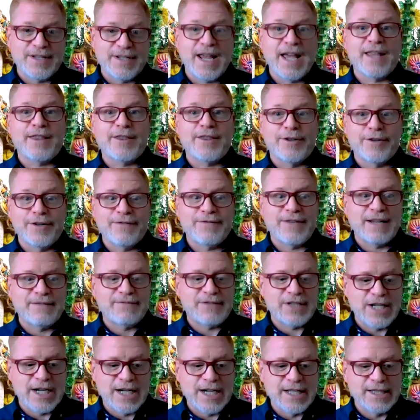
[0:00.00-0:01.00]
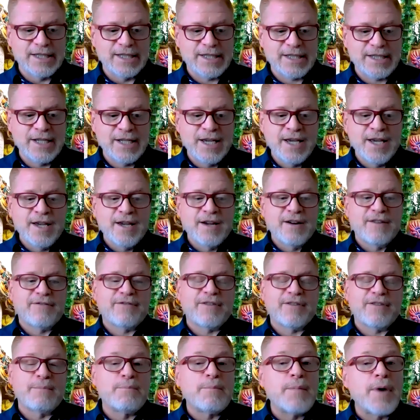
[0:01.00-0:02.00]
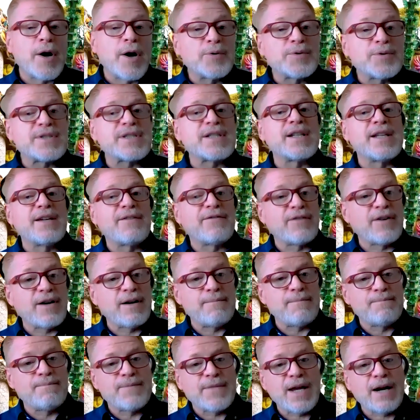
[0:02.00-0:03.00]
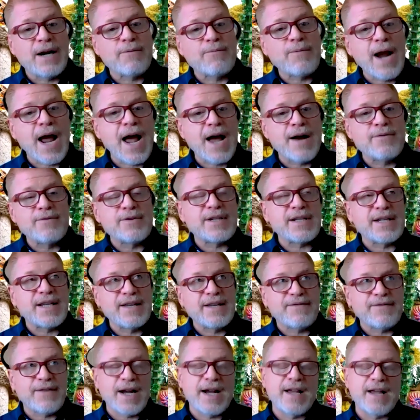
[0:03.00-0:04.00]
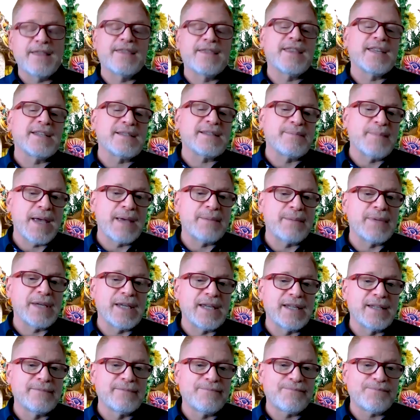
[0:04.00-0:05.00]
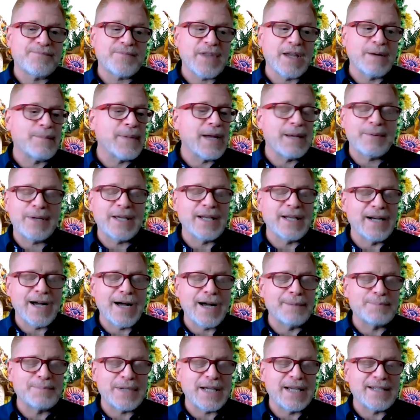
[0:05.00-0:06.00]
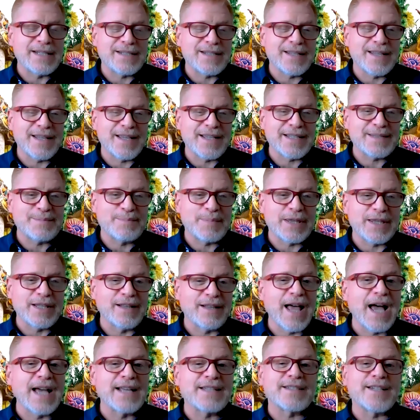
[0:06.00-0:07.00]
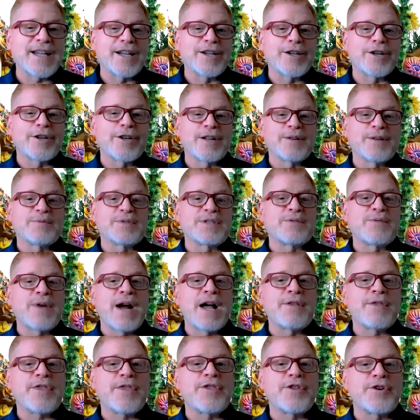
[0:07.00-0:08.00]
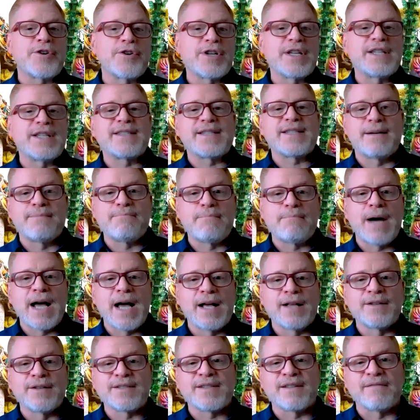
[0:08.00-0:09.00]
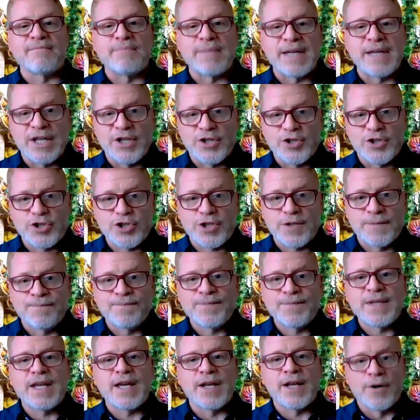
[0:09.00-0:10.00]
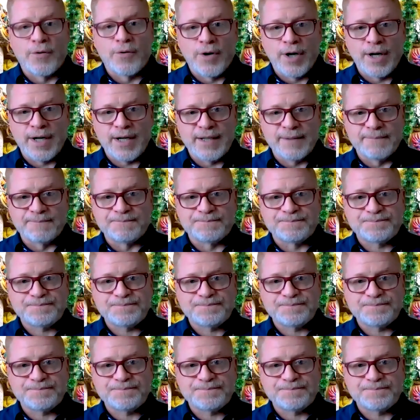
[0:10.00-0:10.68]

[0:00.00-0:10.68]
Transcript: Yeah, thirty-five tons from mostly from around, if I, and this may be, there may be an update to this, but the last I'd heard, it was around thirty some miles of beach in Oregon.